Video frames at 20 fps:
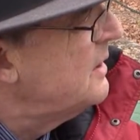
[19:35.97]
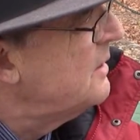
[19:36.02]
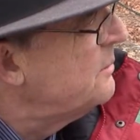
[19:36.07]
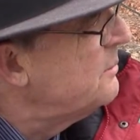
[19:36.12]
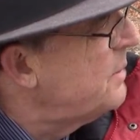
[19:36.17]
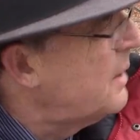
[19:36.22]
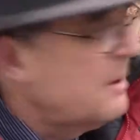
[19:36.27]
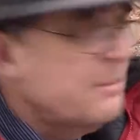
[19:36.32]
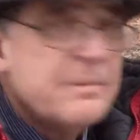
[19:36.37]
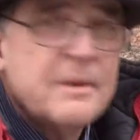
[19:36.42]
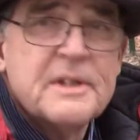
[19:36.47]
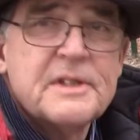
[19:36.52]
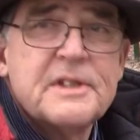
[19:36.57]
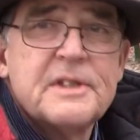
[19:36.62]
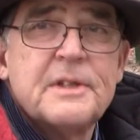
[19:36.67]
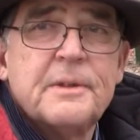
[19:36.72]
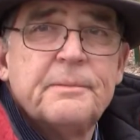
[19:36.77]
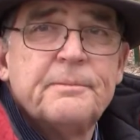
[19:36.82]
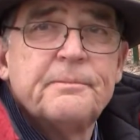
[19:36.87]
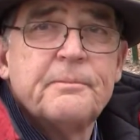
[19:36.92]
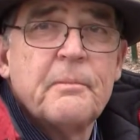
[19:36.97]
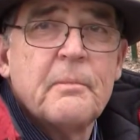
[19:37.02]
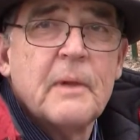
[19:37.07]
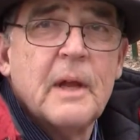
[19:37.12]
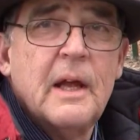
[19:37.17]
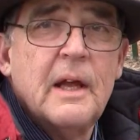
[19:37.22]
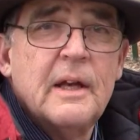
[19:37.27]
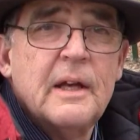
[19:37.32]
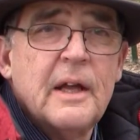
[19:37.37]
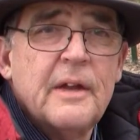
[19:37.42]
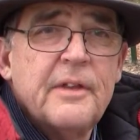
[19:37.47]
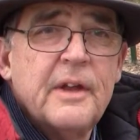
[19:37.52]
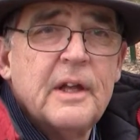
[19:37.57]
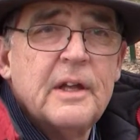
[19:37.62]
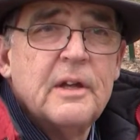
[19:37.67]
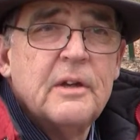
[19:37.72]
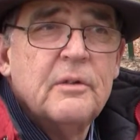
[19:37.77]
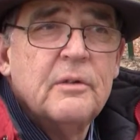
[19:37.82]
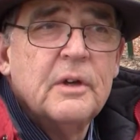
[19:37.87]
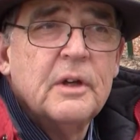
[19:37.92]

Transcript: purpose. And I think you